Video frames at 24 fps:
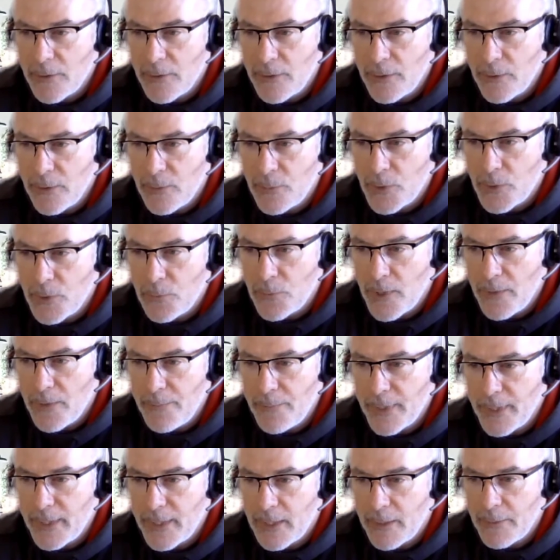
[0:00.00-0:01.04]
the one
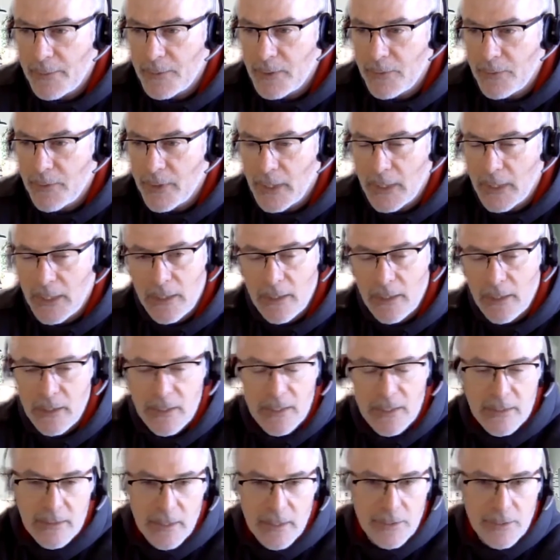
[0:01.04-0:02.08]
bit I would really
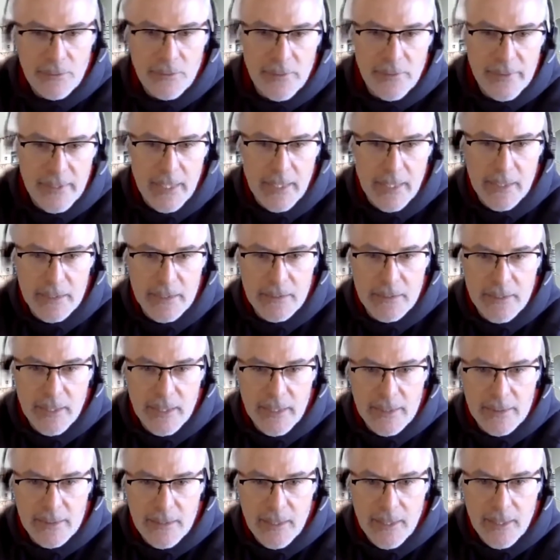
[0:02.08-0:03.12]
consider on there is
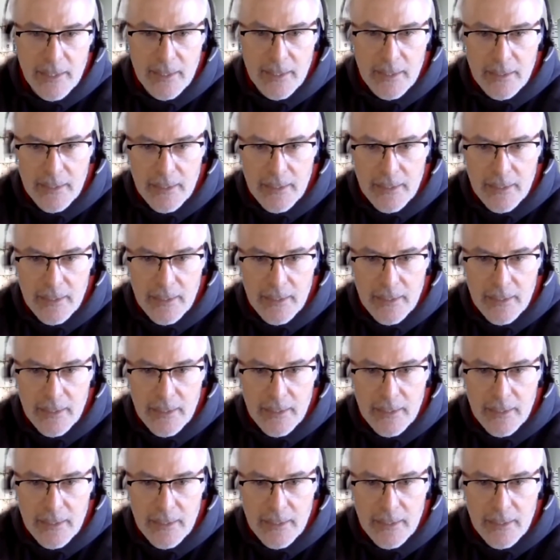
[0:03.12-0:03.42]
things like